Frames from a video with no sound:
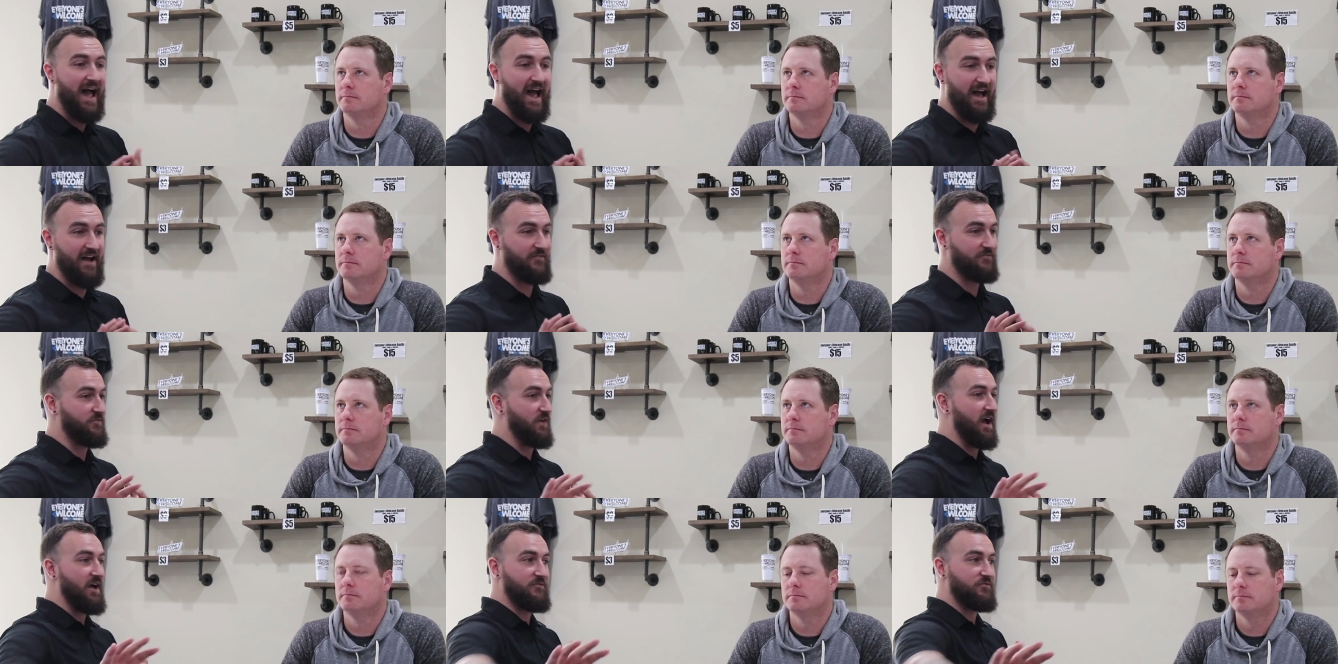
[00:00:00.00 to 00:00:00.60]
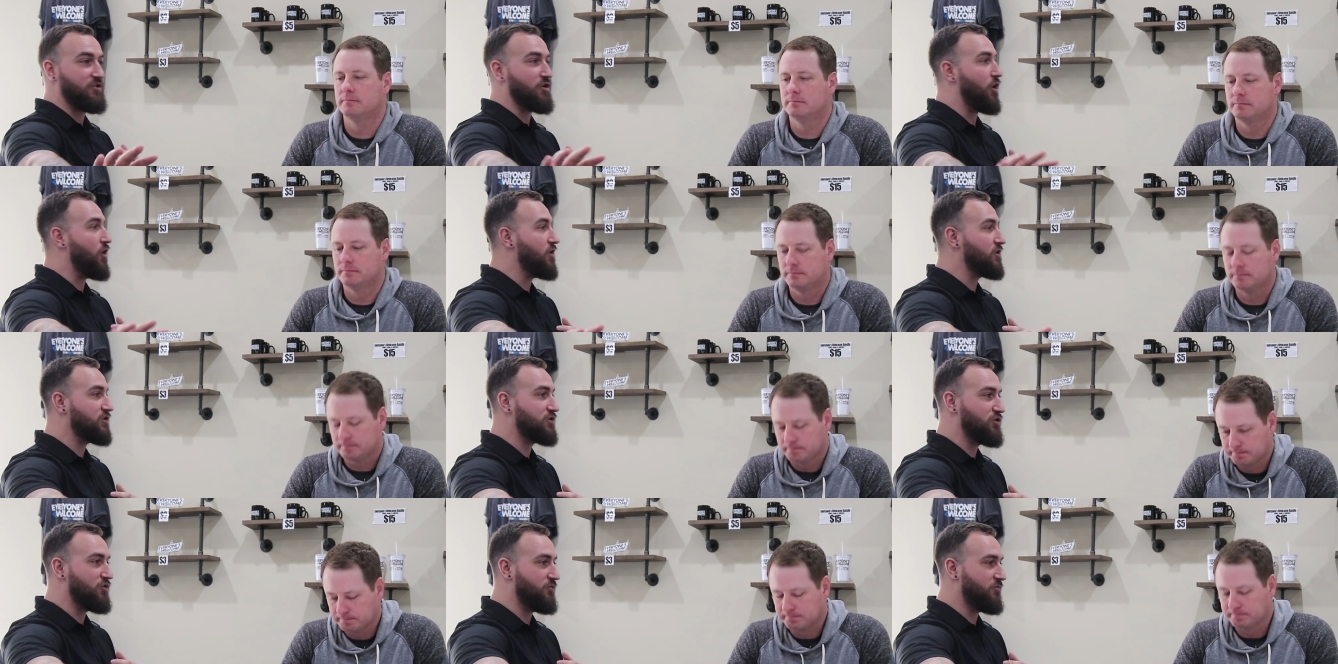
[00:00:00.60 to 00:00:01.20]
Speaker 1: I've, I've
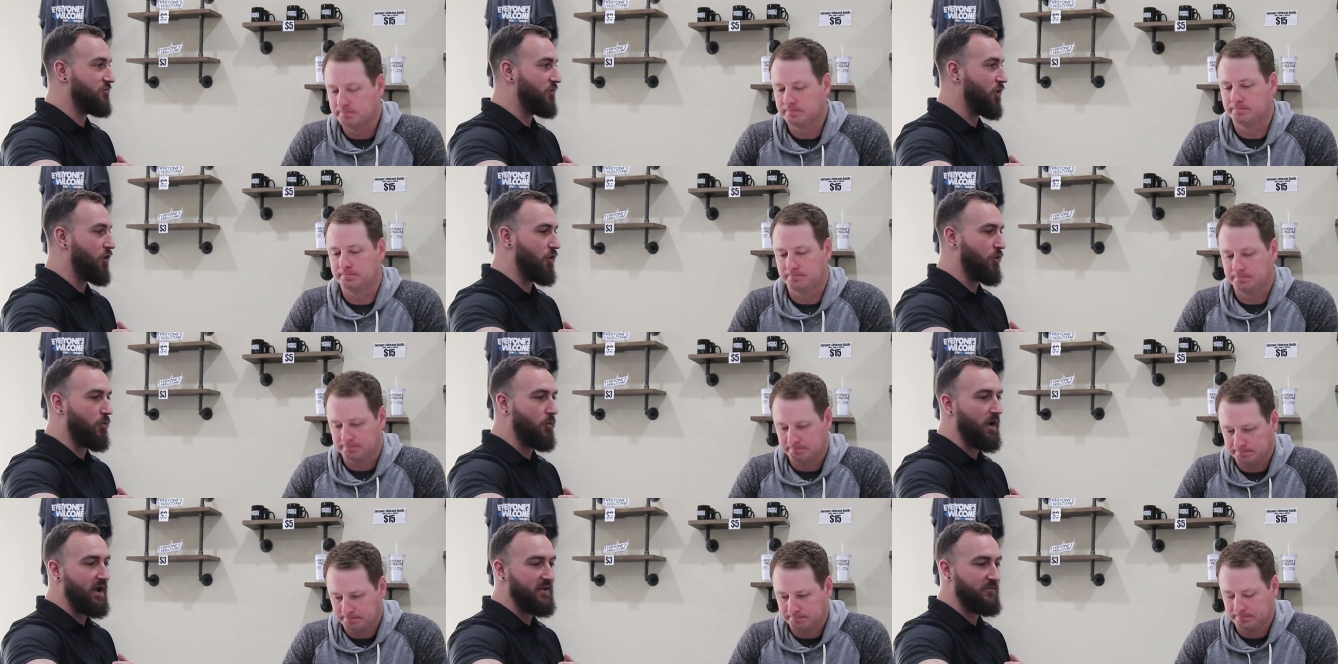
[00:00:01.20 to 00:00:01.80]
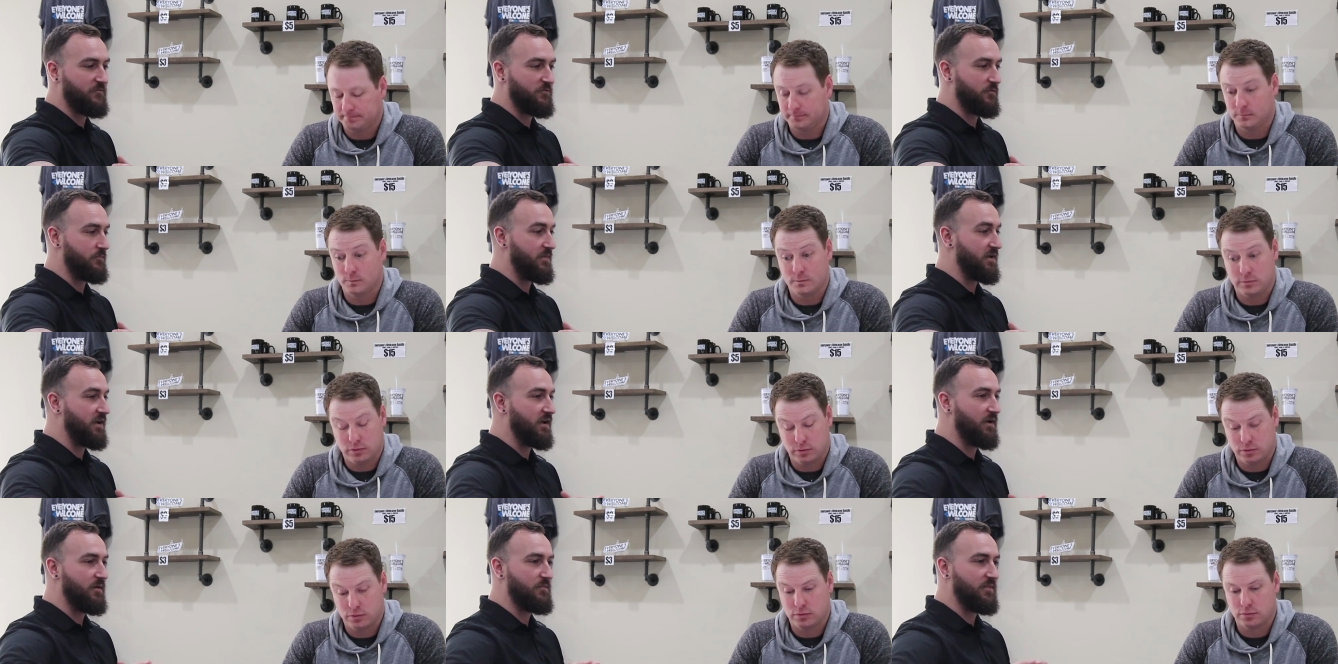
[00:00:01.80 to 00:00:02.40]
gone too far away from
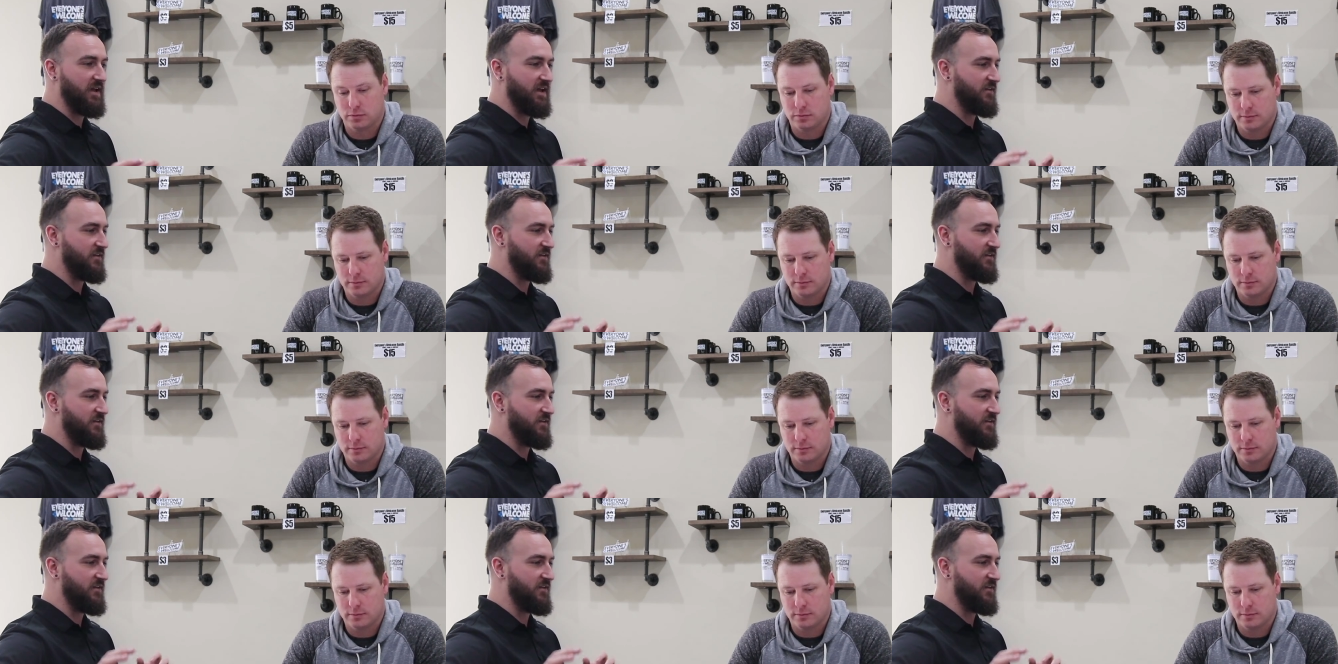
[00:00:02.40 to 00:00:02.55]
Him.